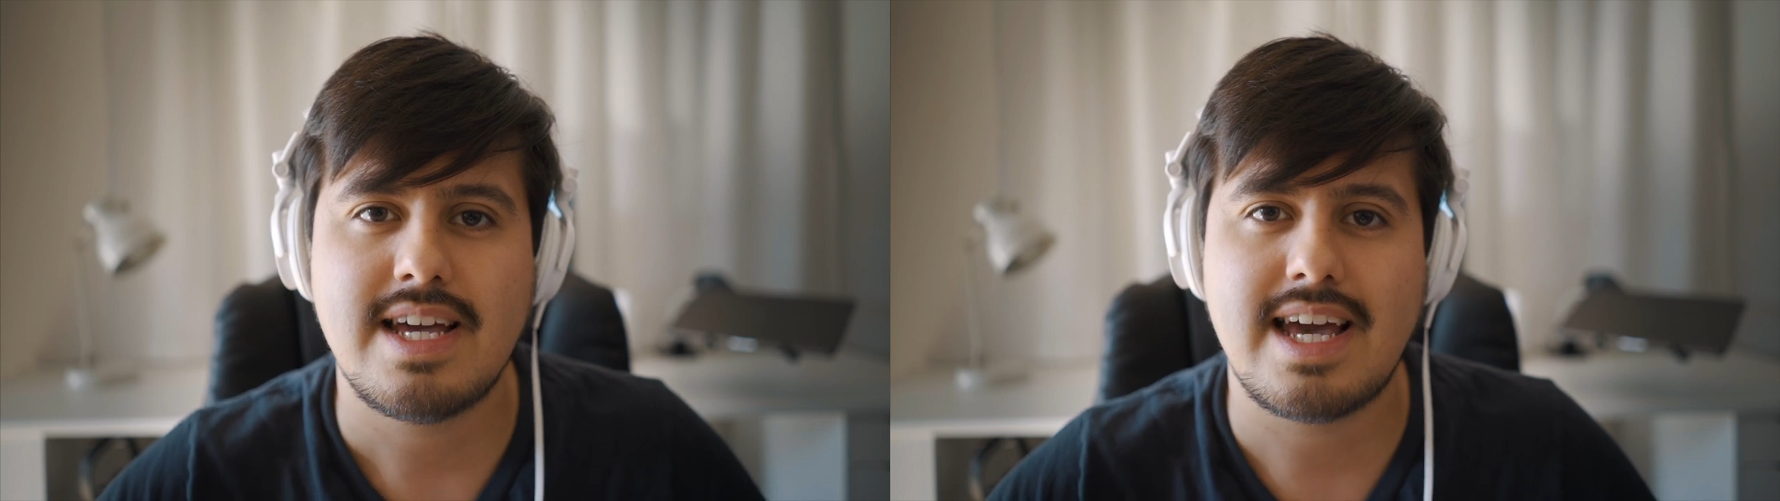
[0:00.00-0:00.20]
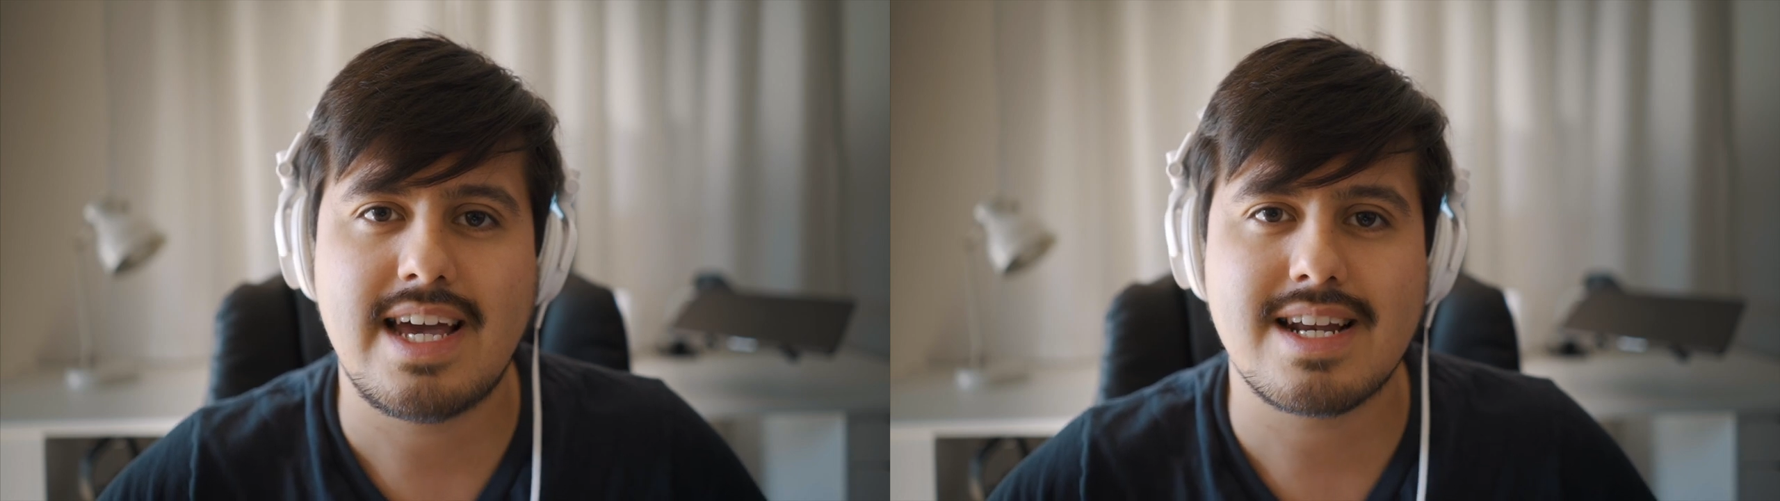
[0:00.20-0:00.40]

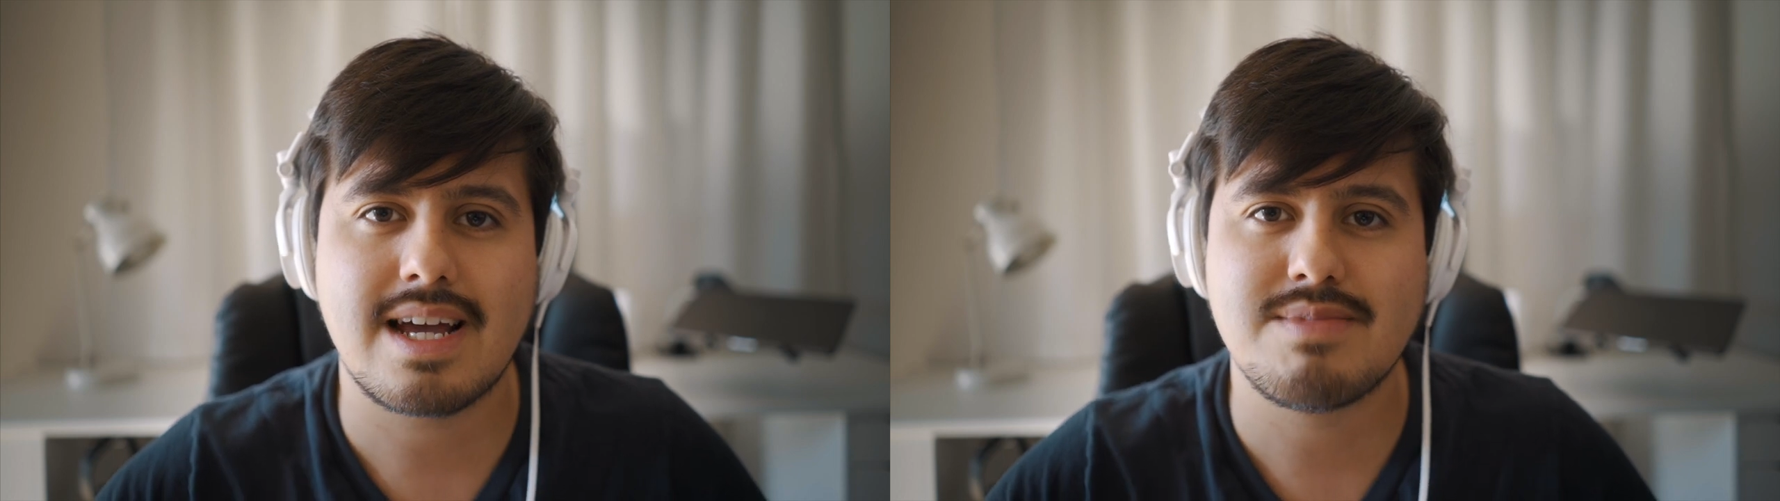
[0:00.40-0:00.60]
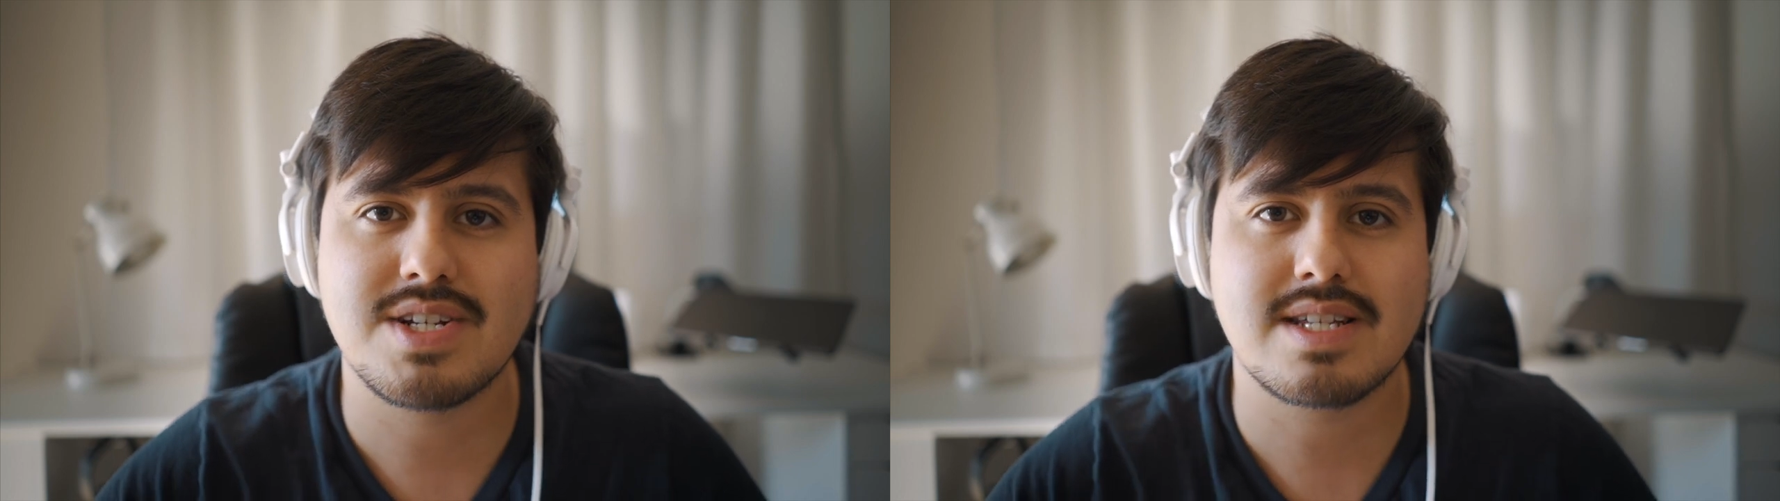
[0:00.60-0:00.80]
and
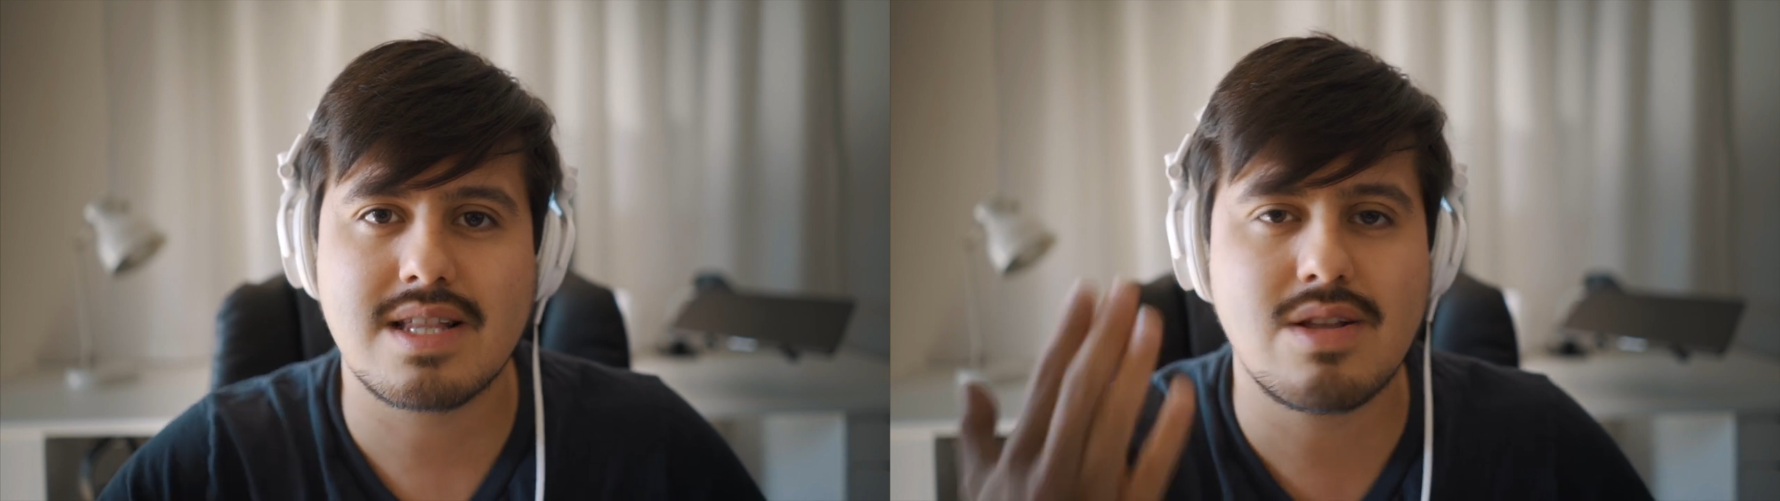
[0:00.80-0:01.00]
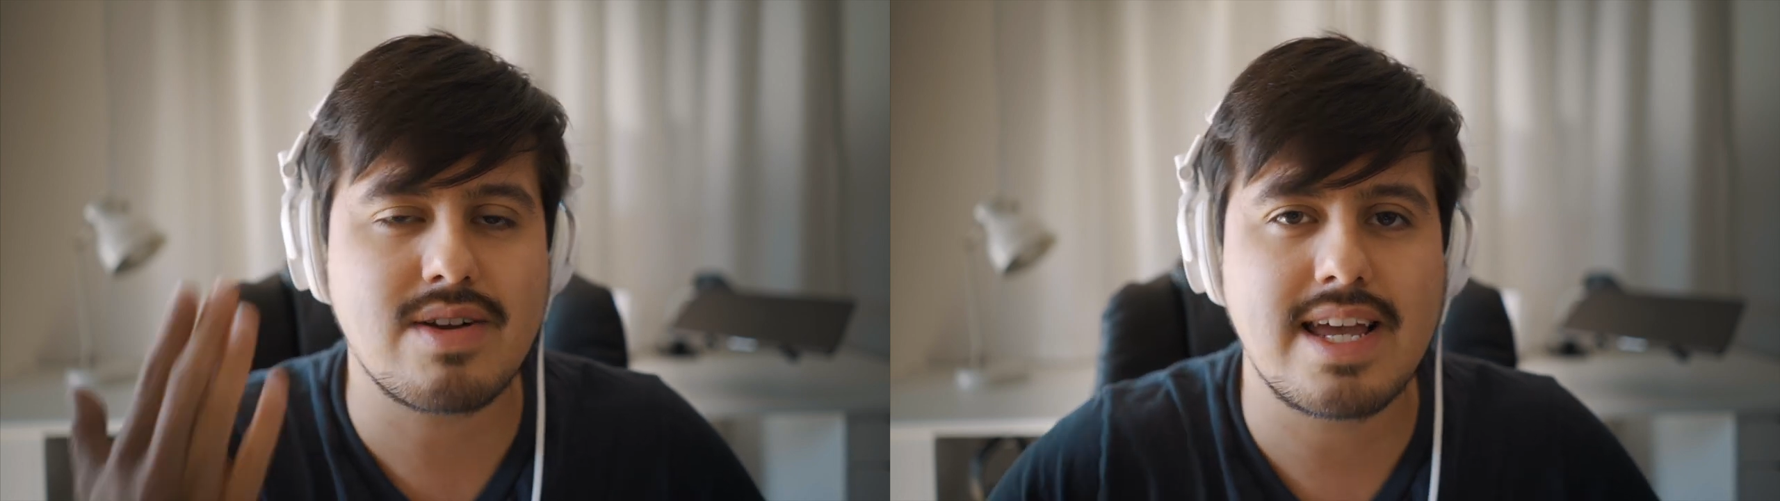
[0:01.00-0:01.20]
I'm just
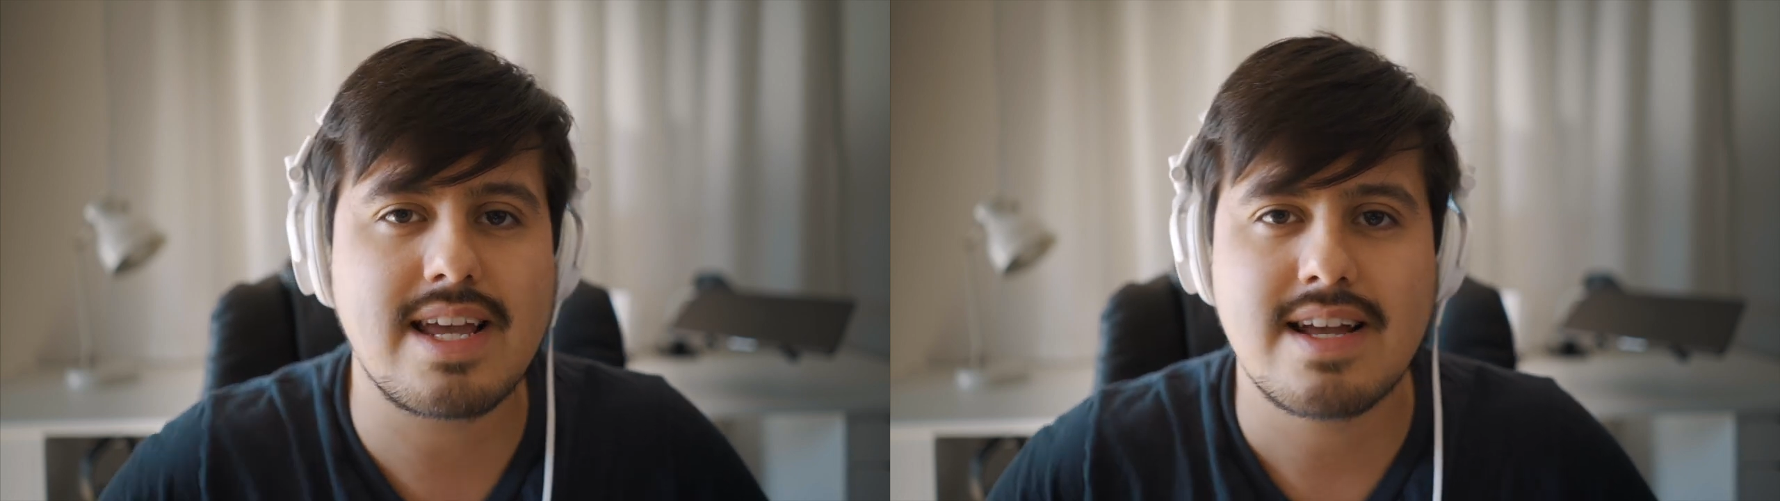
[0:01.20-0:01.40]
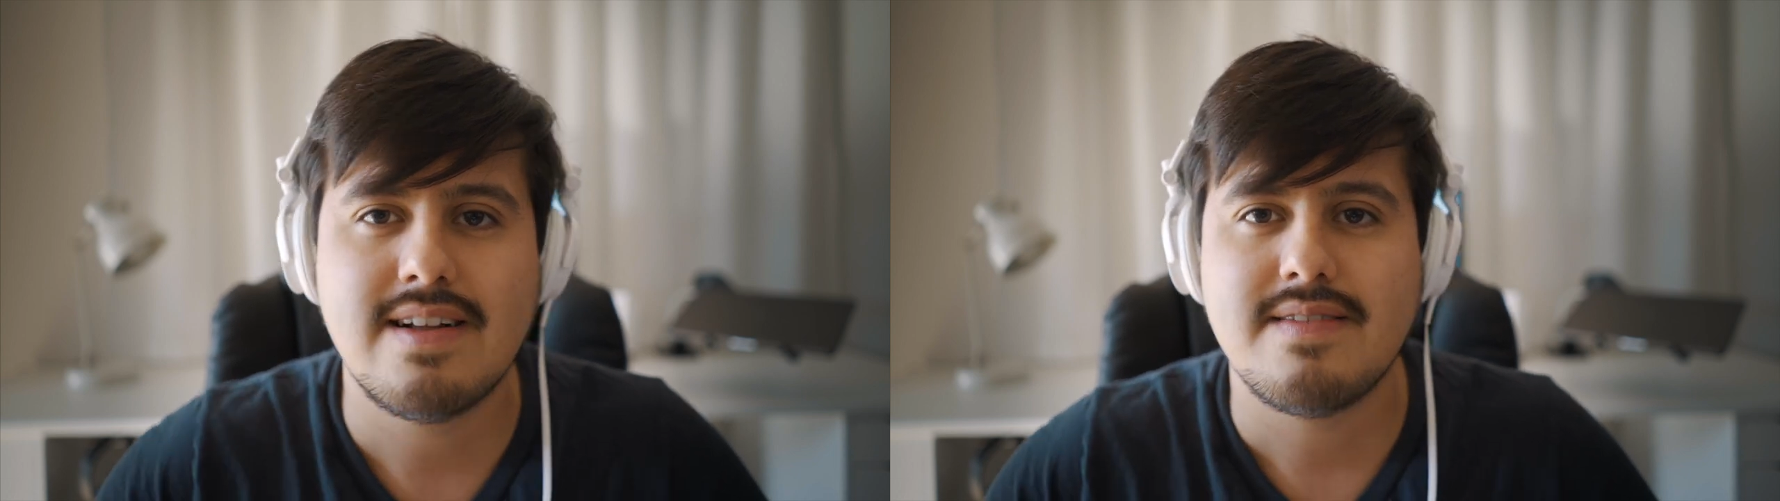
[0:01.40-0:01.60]
looking